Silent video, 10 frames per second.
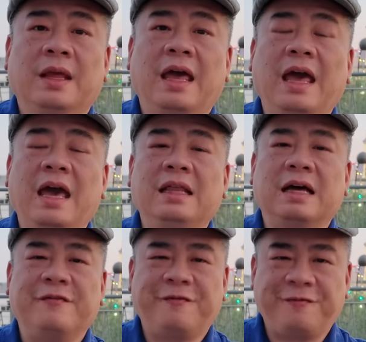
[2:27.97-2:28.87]
and
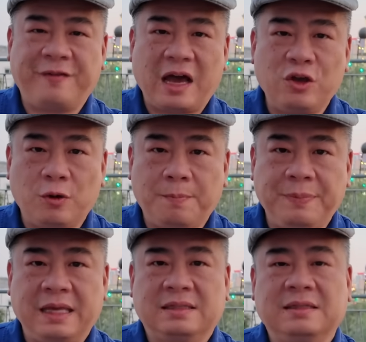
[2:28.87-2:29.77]
a fire
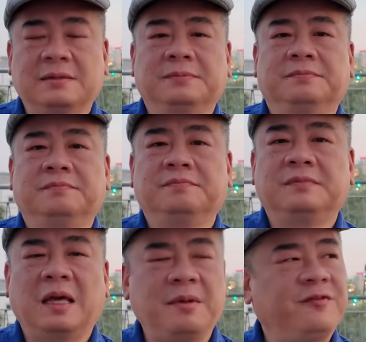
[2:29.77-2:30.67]
pit.
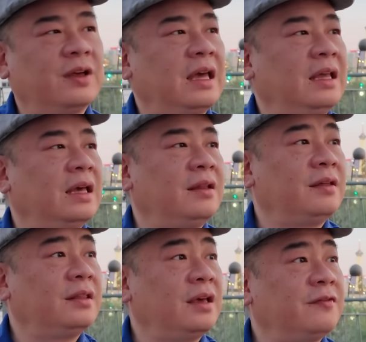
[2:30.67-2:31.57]
Am I forgetting
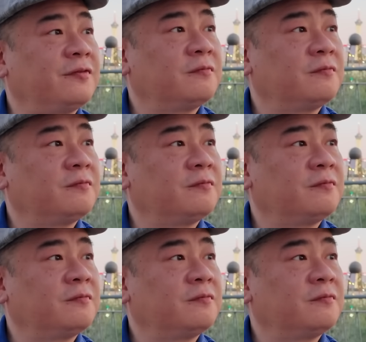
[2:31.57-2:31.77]
anything, Dave?